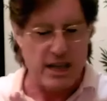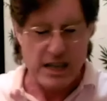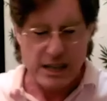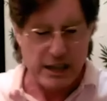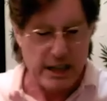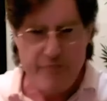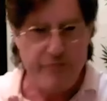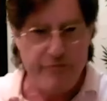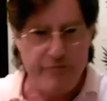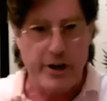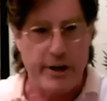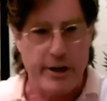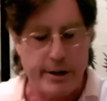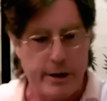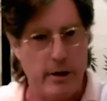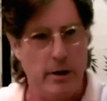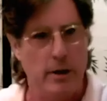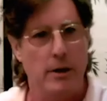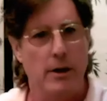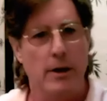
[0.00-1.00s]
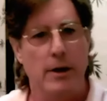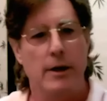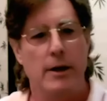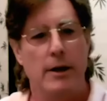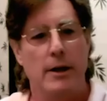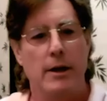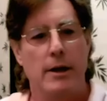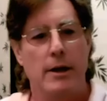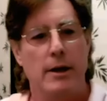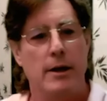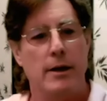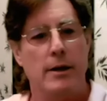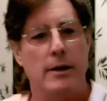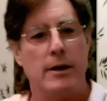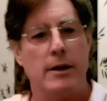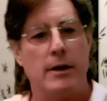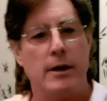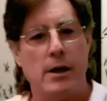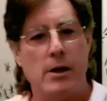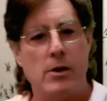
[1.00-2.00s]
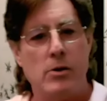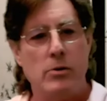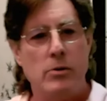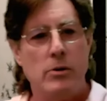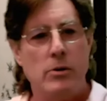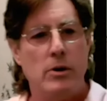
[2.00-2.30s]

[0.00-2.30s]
live it. You know,